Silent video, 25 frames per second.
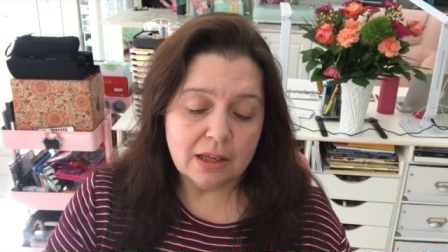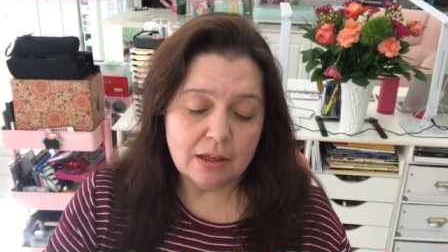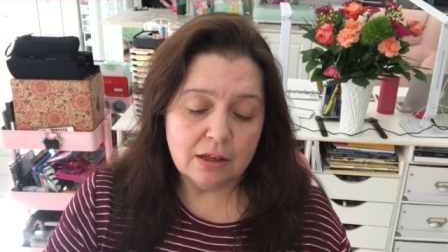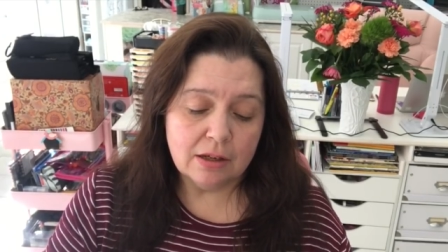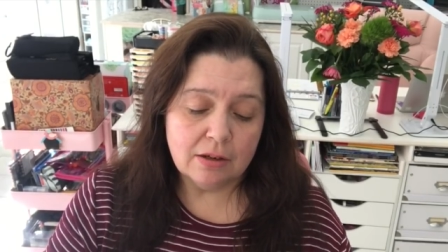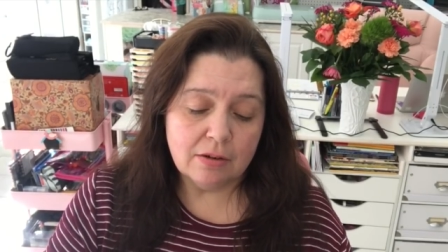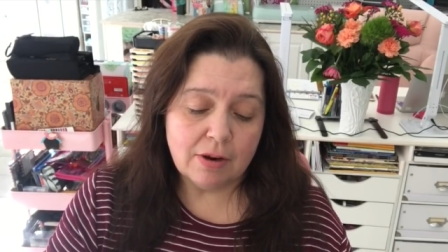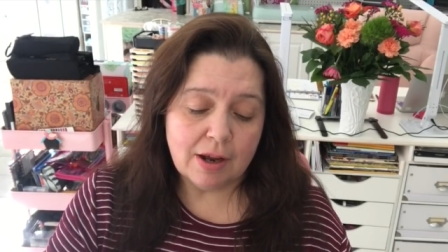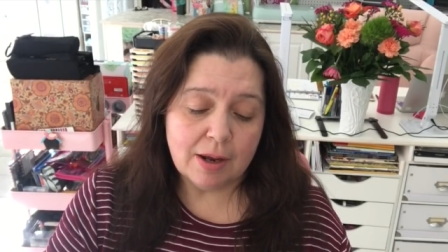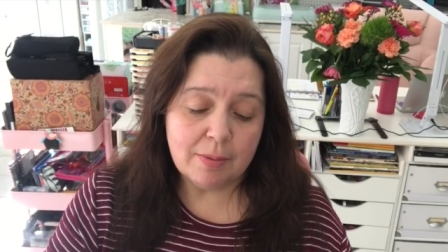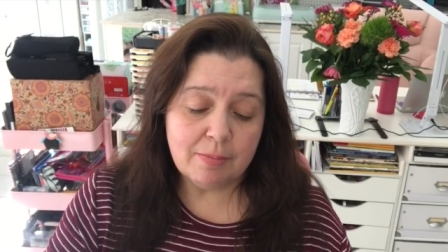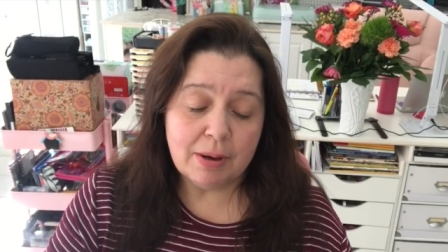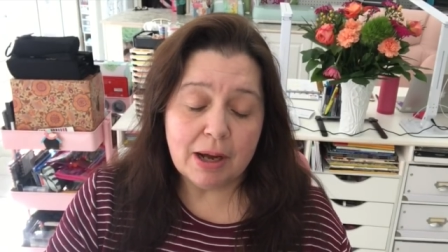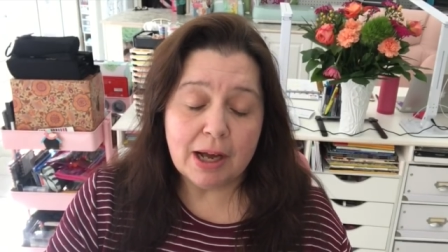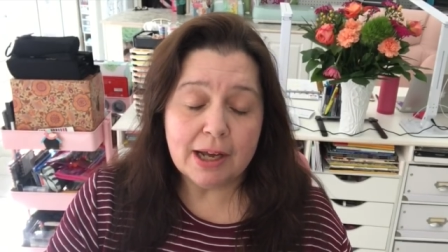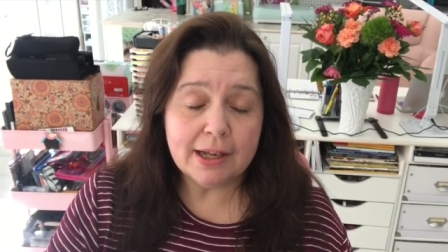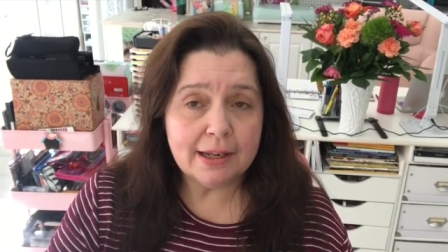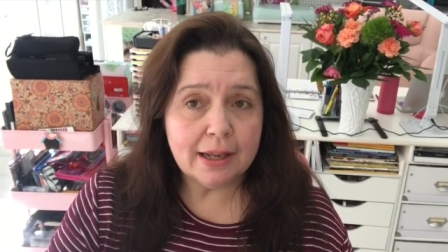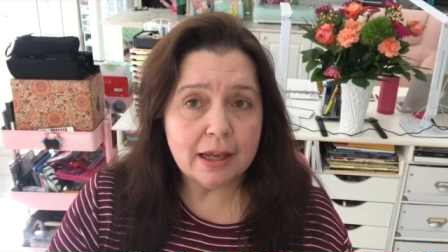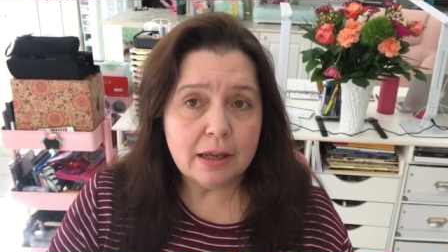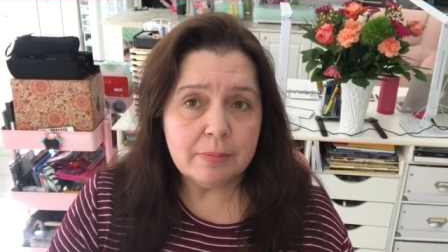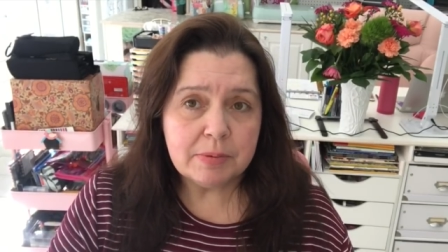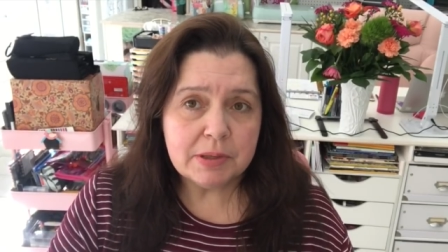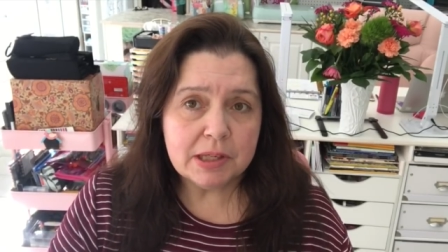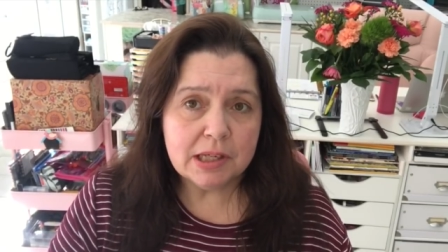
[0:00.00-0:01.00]
You know, I buy
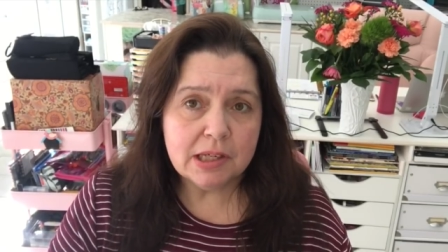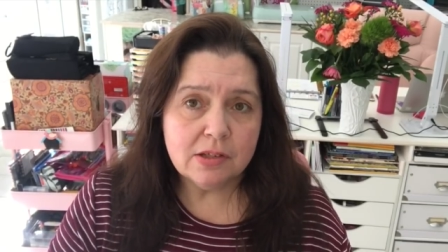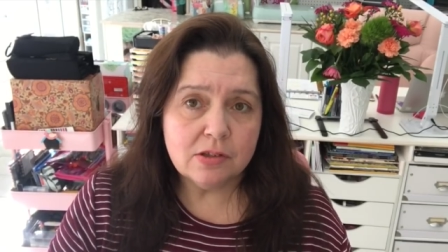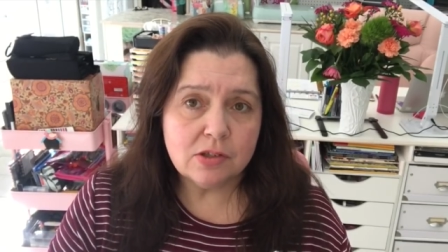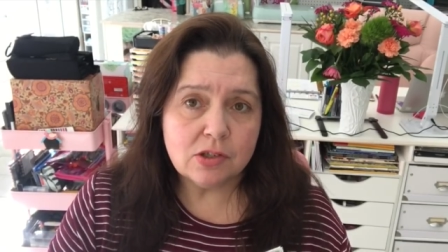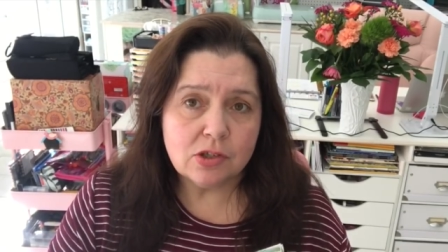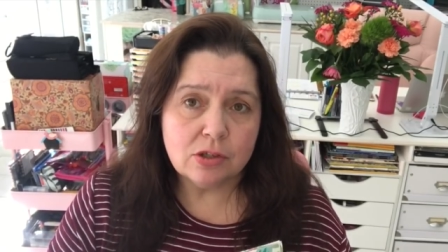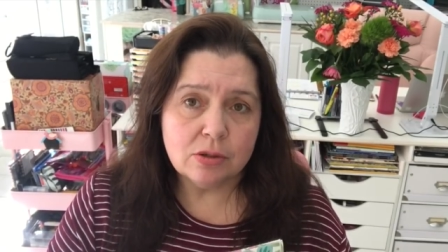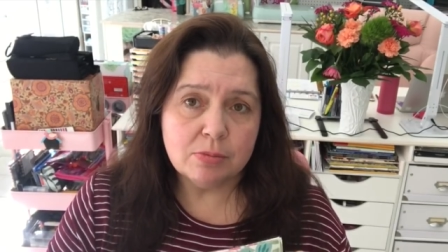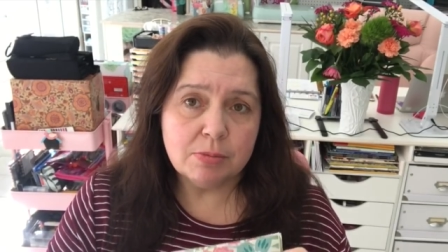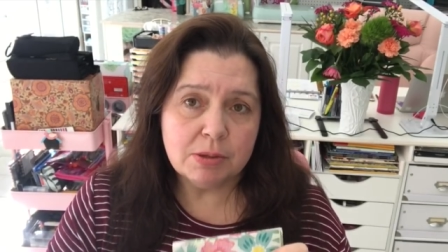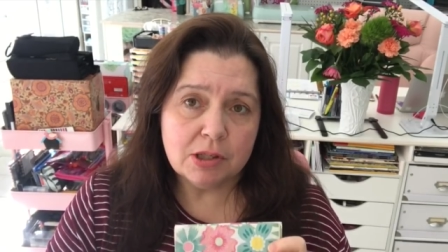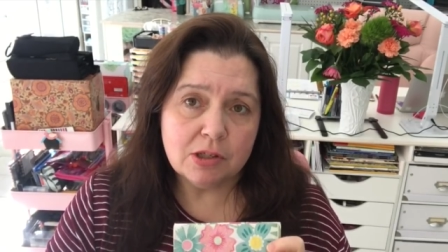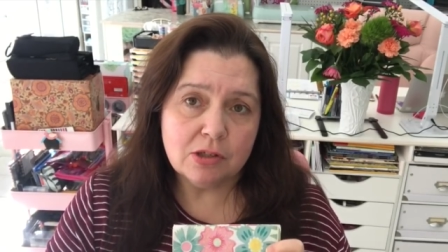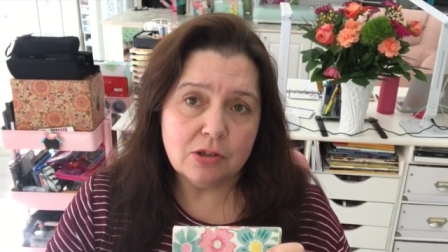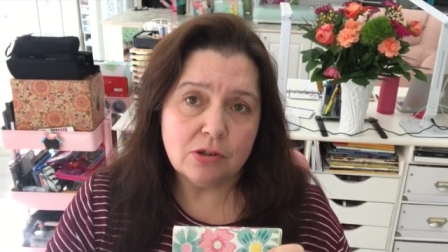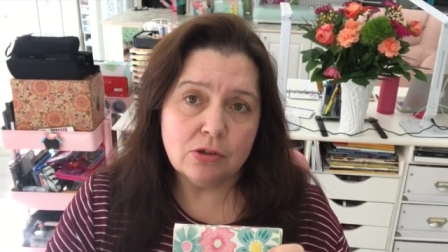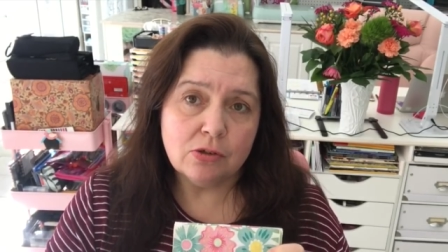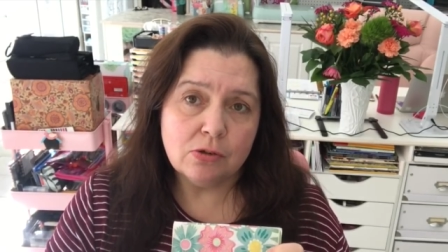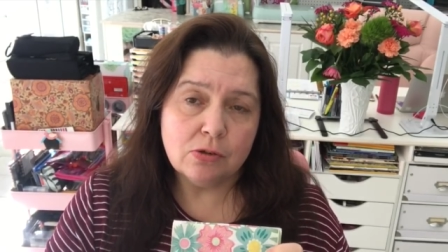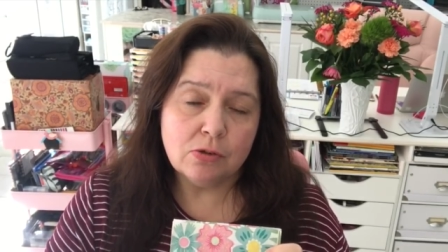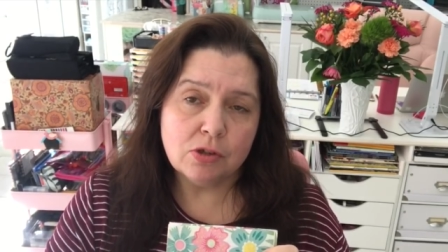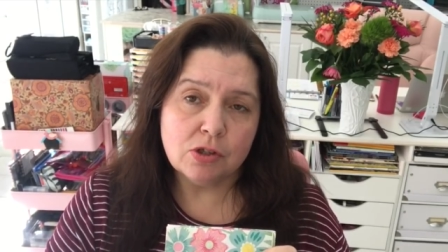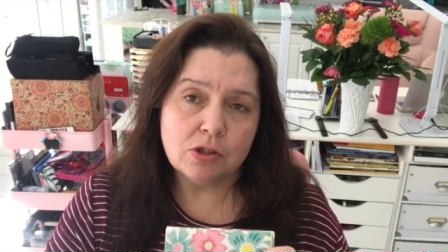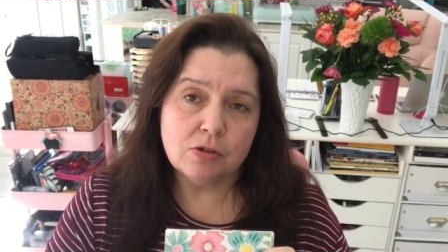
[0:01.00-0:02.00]
napkins to be
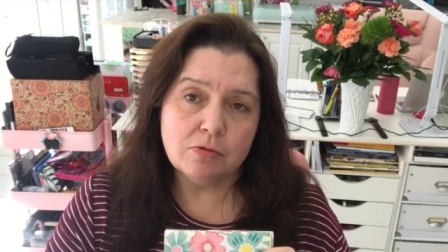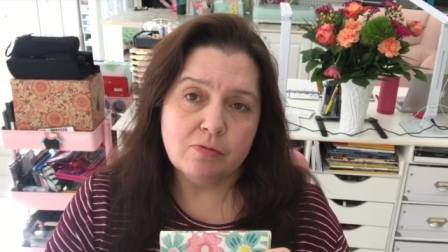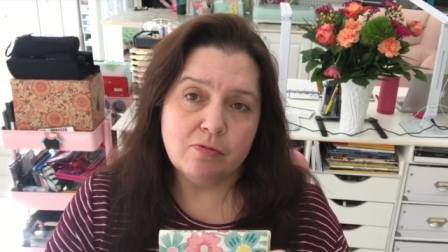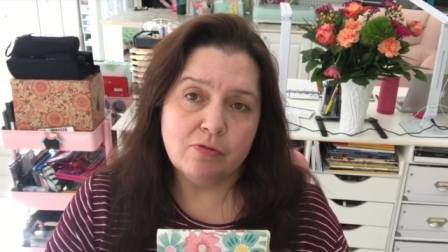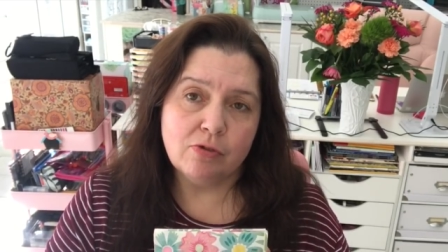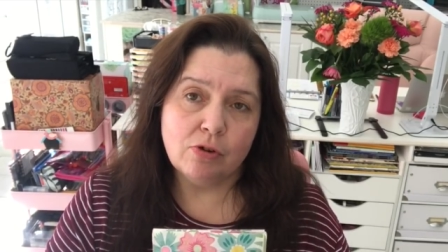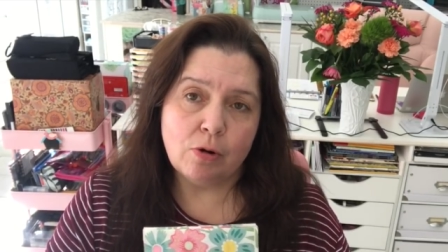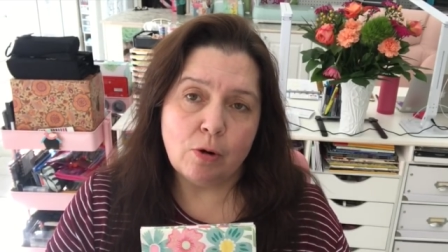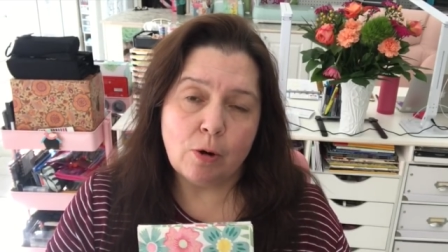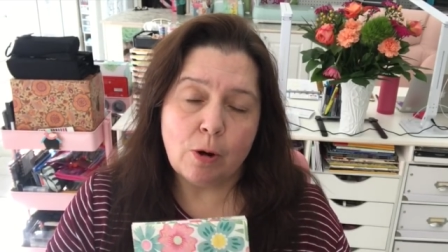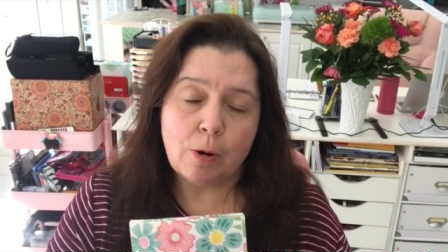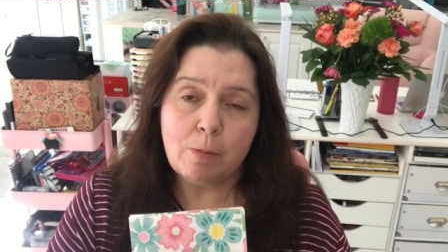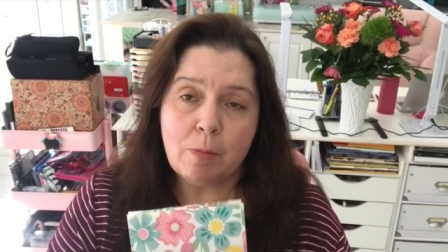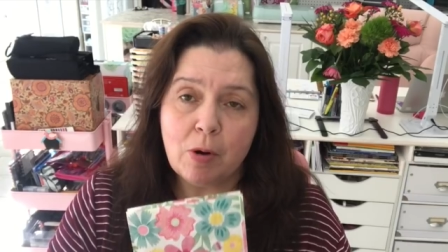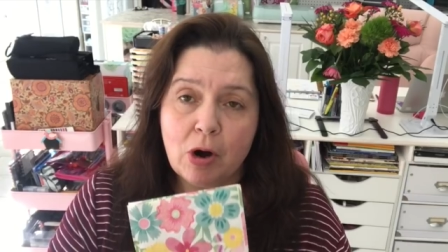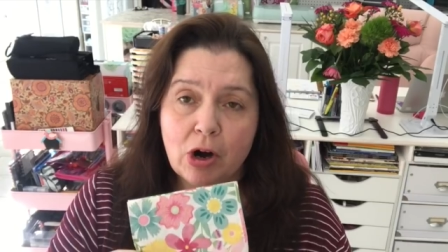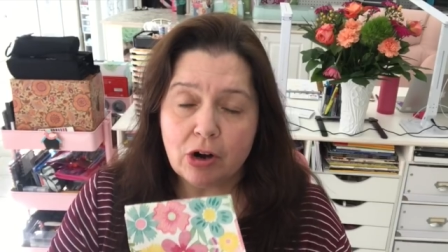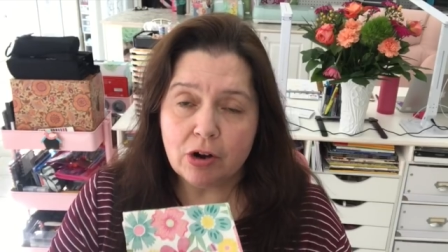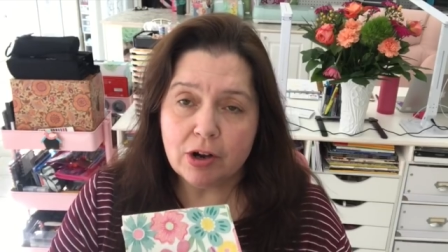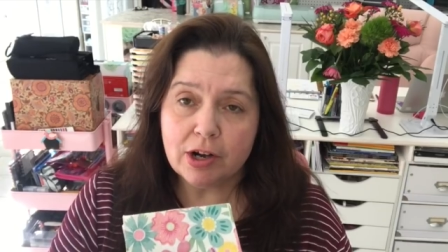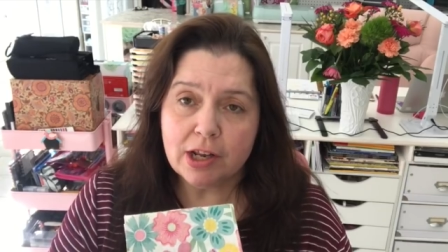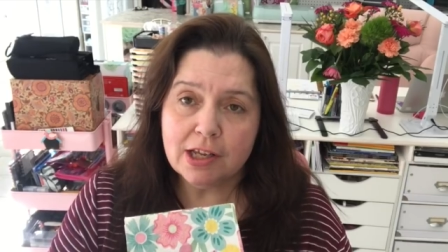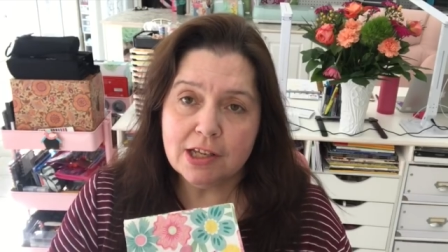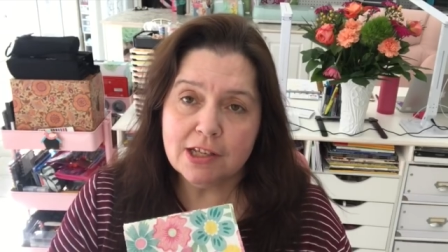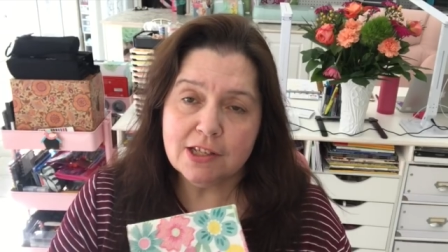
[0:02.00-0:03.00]
used for
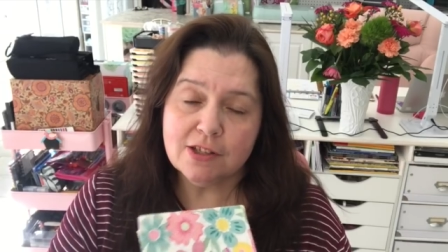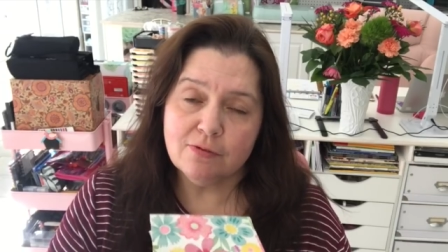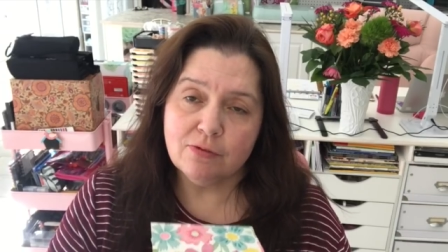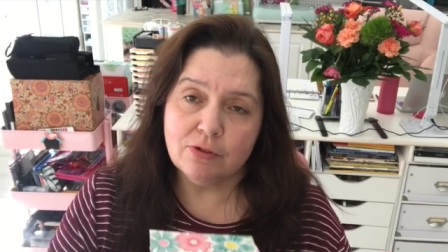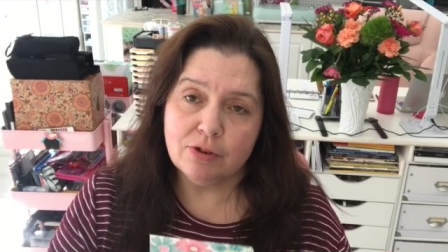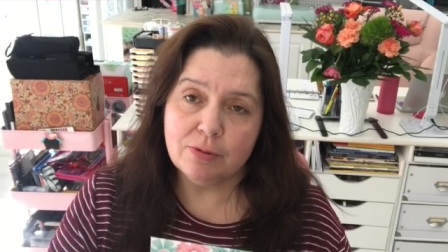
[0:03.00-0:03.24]
parties,